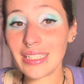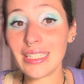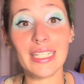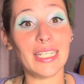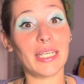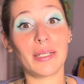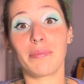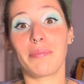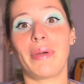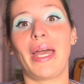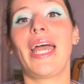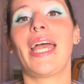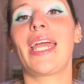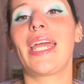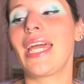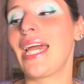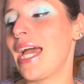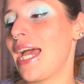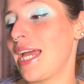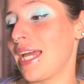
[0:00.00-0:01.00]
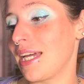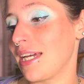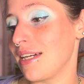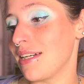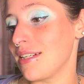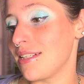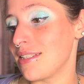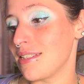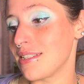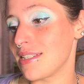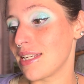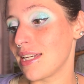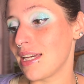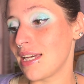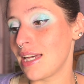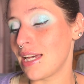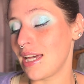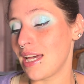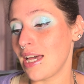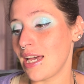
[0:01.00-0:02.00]
in May. And
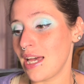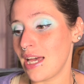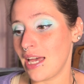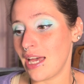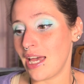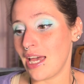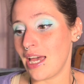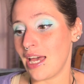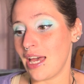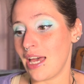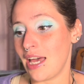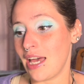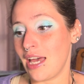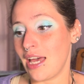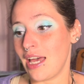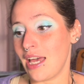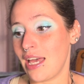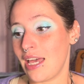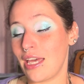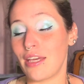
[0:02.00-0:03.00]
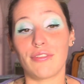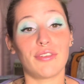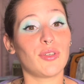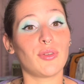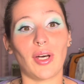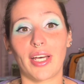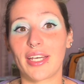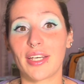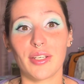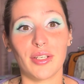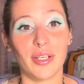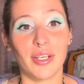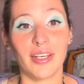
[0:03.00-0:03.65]
if you like